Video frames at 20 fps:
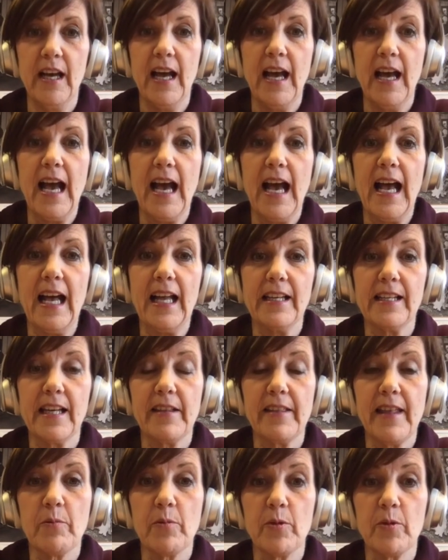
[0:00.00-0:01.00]
and
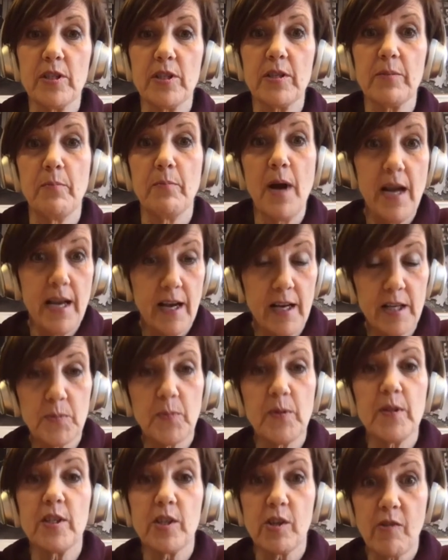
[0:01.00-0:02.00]
that was my
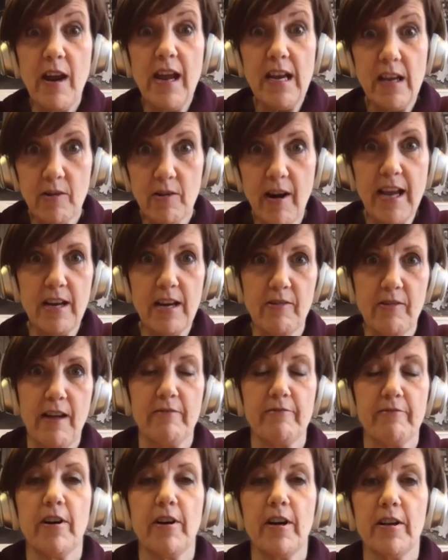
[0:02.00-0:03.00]
husband's great
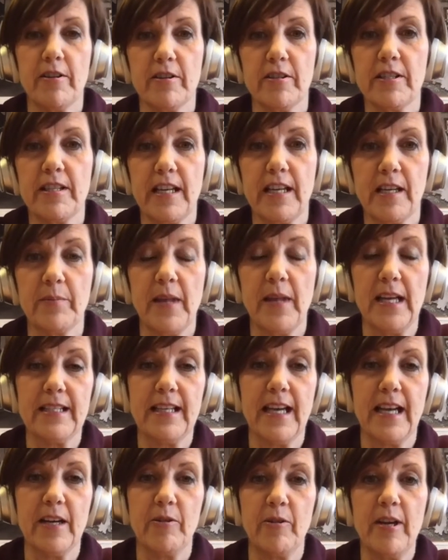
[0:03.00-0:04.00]
grandfather set up that
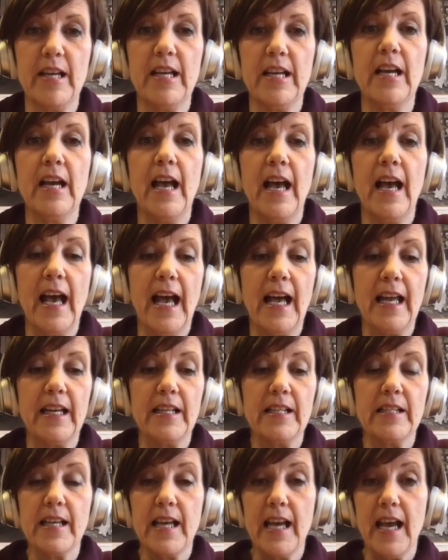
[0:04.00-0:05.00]
tannery.
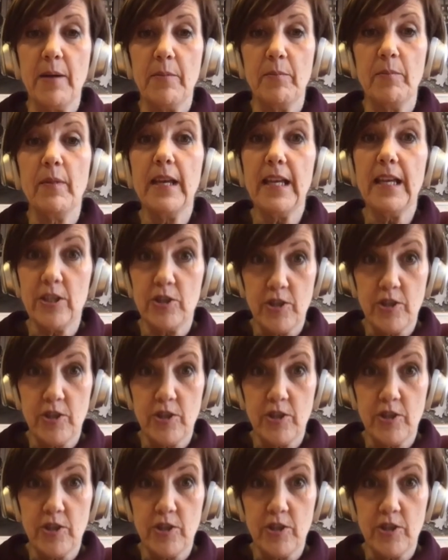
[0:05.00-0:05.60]
And each